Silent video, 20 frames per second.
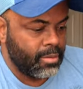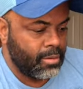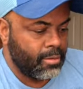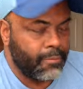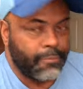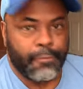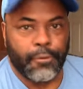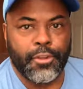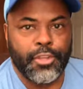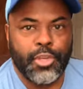
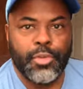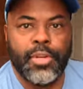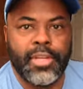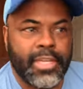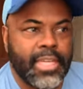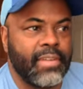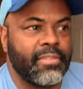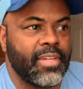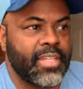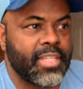for you to
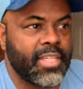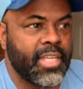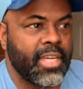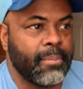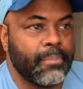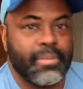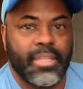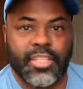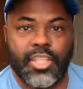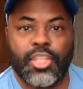give a
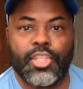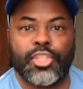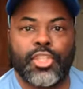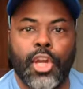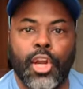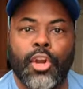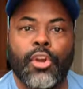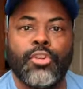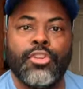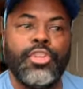tip, does it
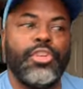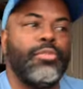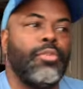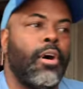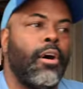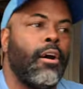turn you